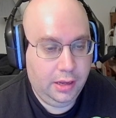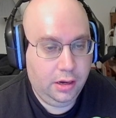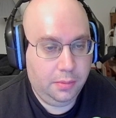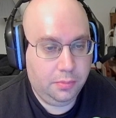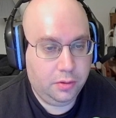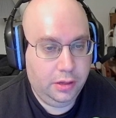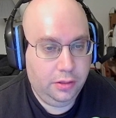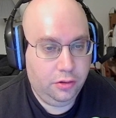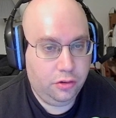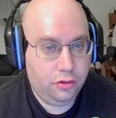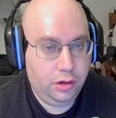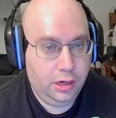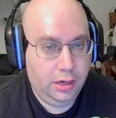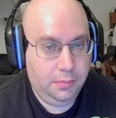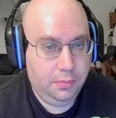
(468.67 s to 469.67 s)
upgrade the
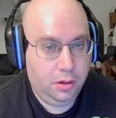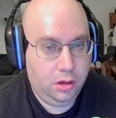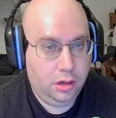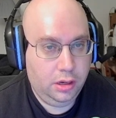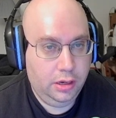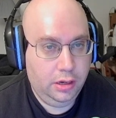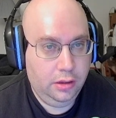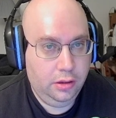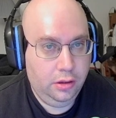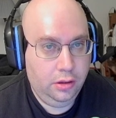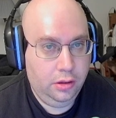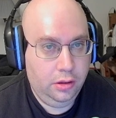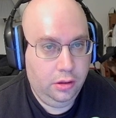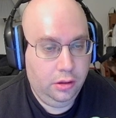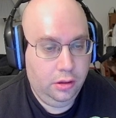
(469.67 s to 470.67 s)
training pod.
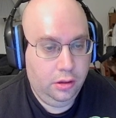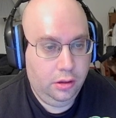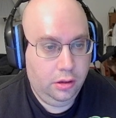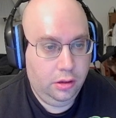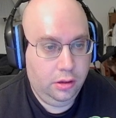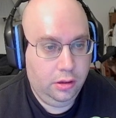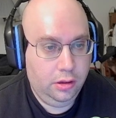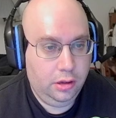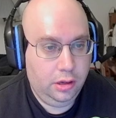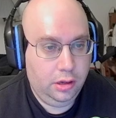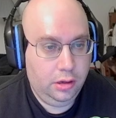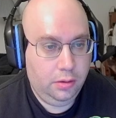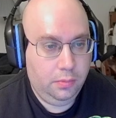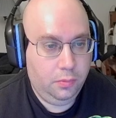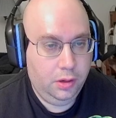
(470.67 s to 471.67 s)

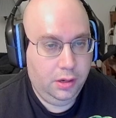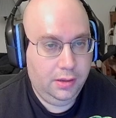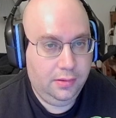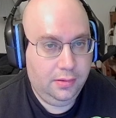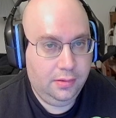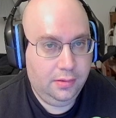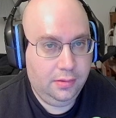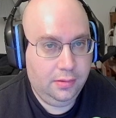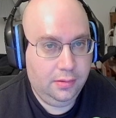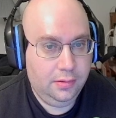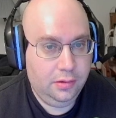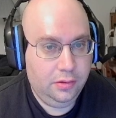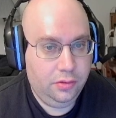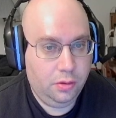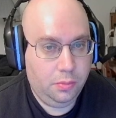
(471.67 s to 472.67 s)

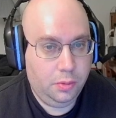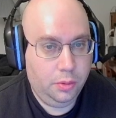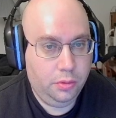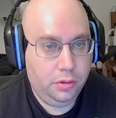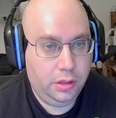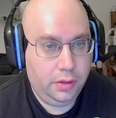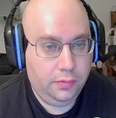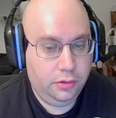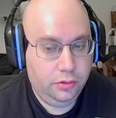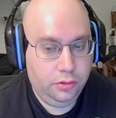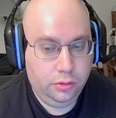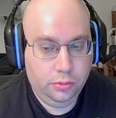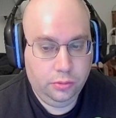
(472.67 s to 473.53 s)
So both are level 2,